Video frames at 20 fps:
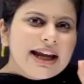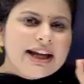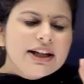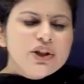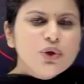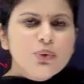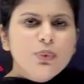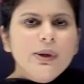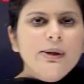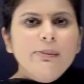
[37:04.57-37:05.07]

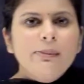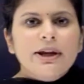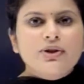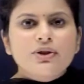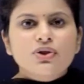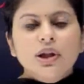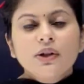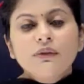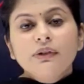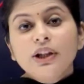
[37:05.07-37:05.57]
line you will
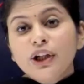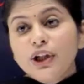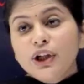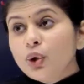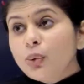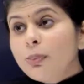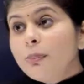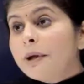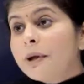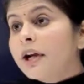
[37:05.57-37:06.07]
mention, we
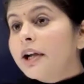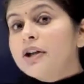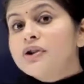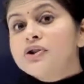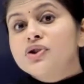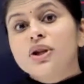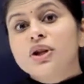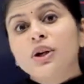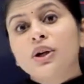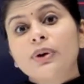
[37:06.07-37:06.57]
need to pay
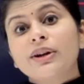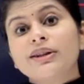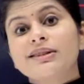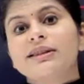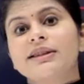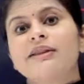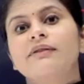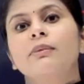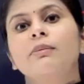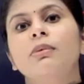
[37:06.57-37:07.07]
attention to
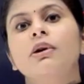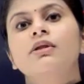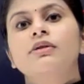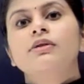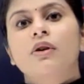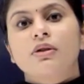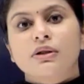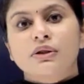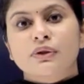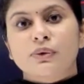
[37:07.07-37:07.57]
receivables
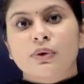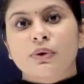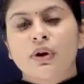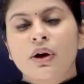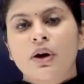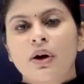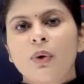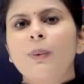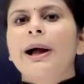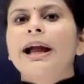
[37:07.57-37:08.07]
also.
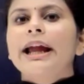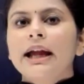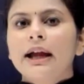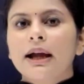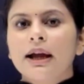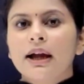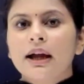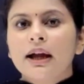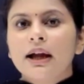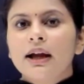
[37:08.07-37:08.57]
Why?
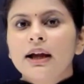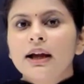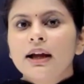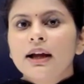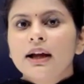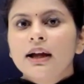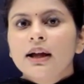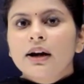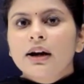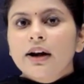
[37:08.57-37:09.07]

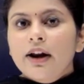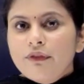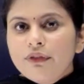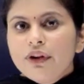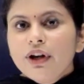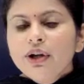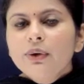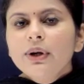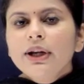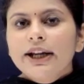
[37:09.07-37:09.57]

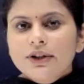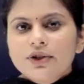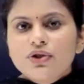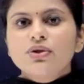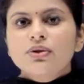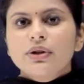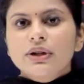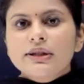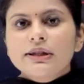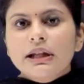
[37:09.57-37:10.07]
Revenue
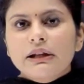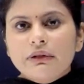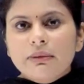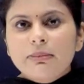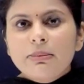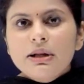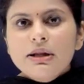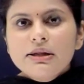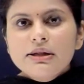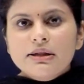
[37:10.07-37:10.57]
leads to
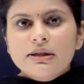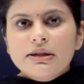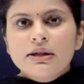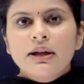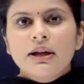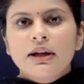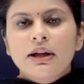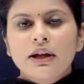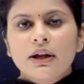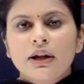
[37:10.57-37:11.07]
receivables.
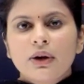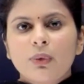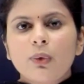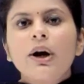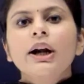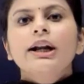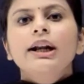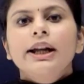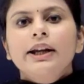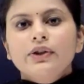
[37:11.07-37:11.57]

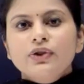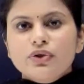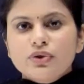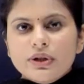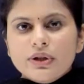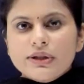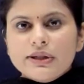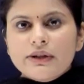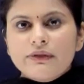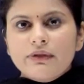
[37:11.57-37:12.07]
What leads
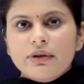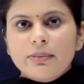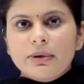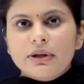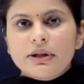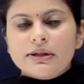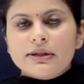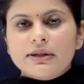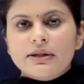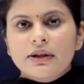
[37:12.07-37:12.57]
to
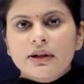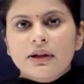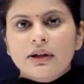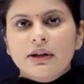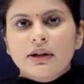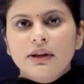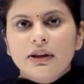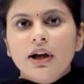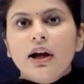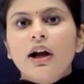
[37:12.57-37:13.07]
receivables?
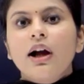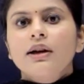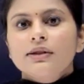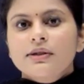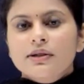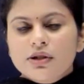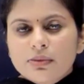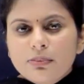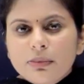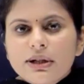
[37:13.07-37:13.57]
The
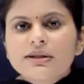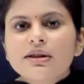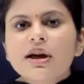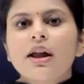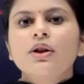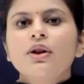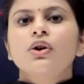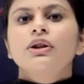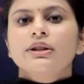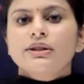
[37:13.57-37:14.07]
customers
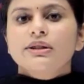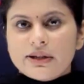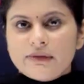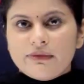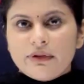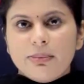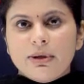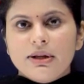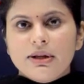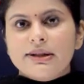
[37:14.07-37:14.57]
are your
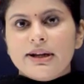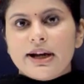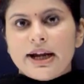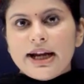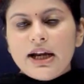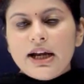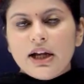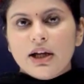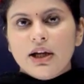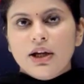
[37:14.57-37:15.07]
receivables,
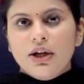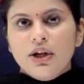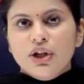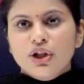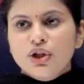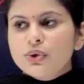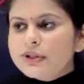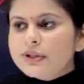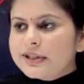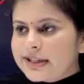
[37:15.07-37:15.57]
right?
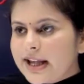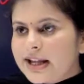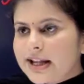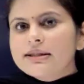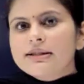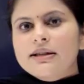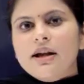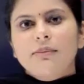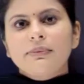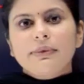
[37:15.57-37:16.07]
You
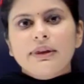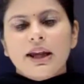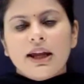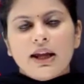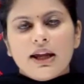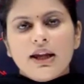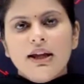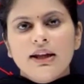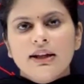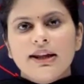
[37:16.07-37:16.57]
sell
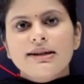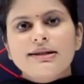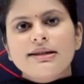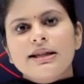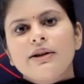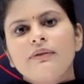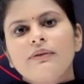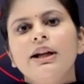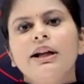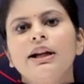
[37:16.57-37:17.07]
something, they
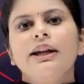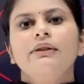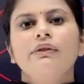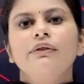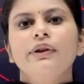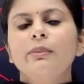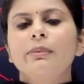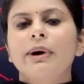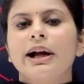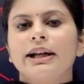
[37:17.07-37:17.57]
say we'll give
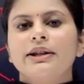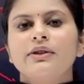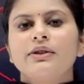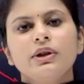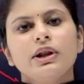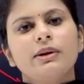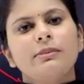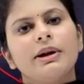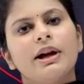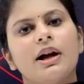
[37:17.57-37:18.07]
you money,
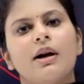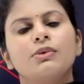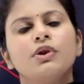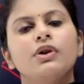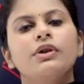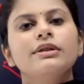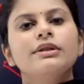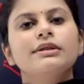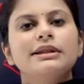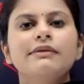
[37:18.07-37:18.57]
so they become
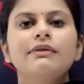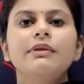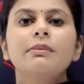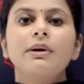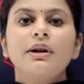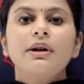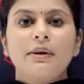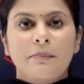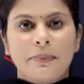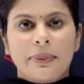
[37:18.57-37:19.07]
your
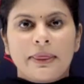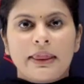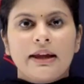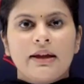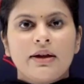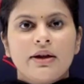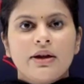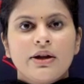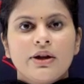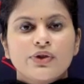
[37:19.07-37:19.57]
receivable.
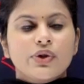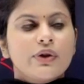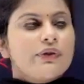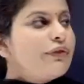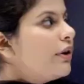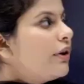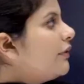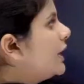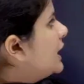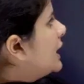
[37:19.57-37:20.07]
So
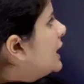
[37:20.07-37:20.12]
if you have